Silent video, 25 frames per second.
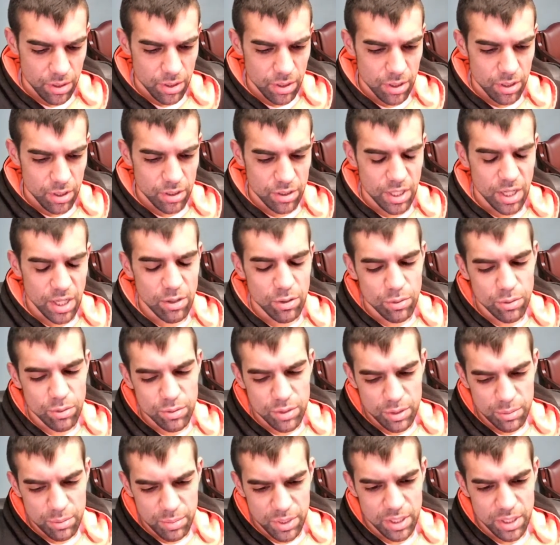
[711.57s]
not
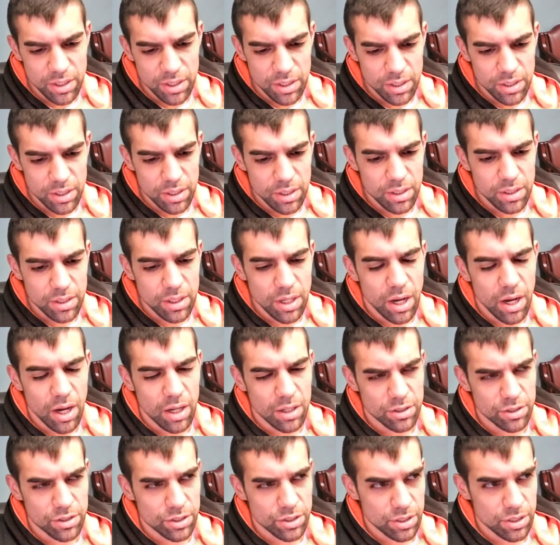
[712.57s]
only be
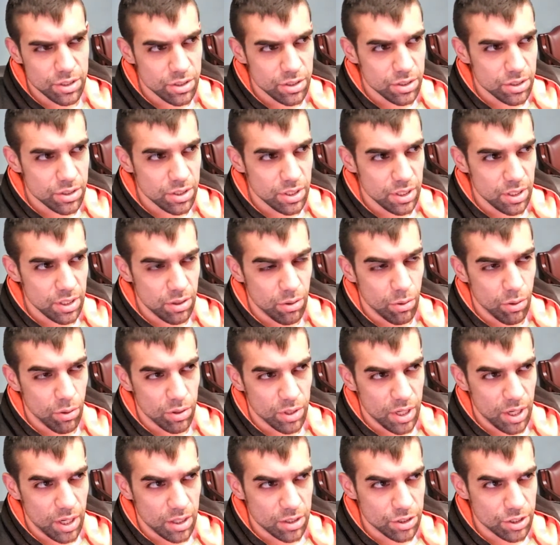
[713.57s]
conscious or
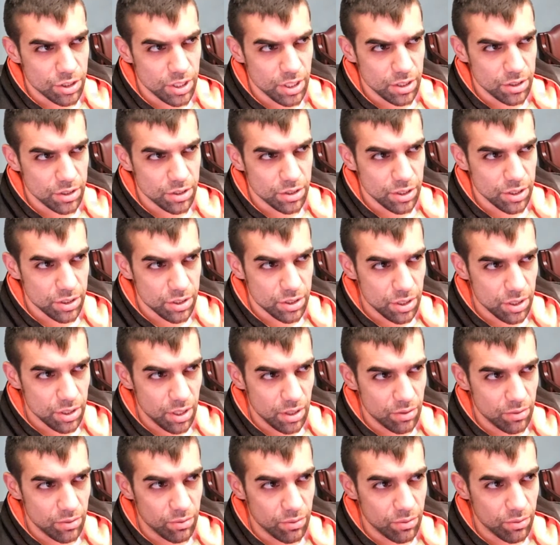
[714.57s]
conscientious
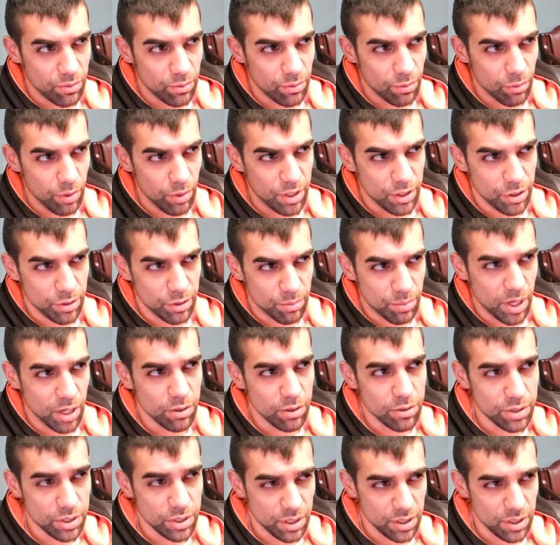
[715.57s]
of when you're
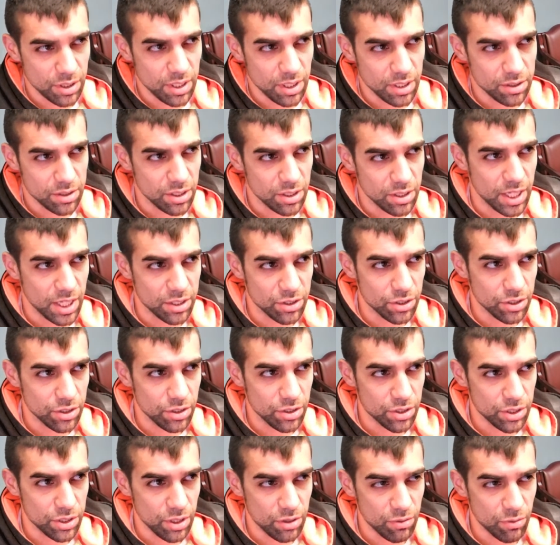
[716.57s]
posting things and asking
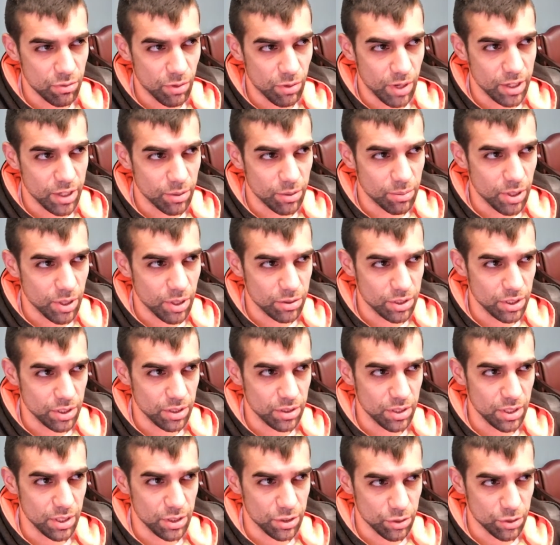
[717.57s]
yourself why you're
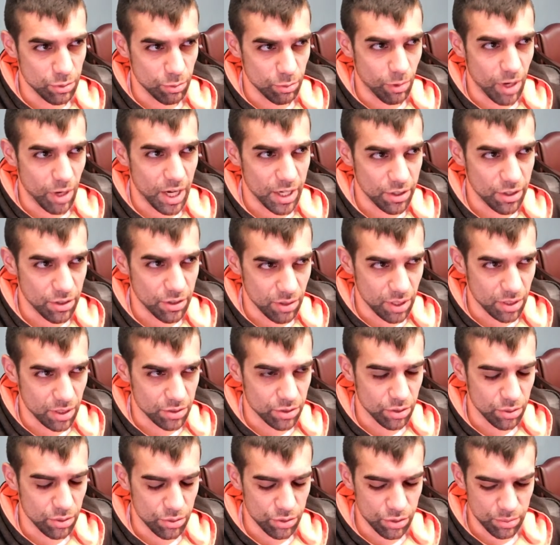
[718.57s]
posting things or why you're on
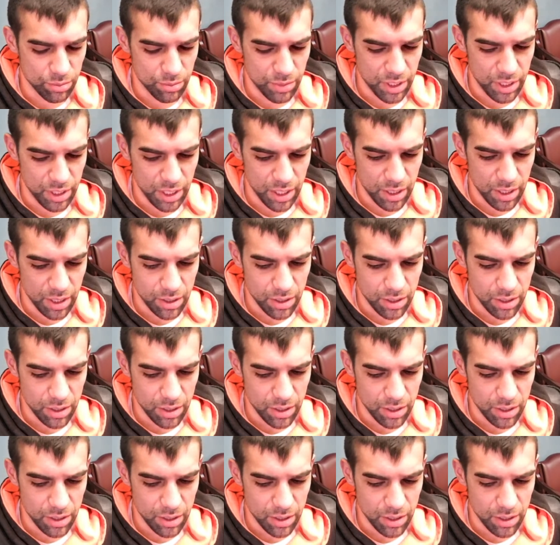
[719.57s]
social media.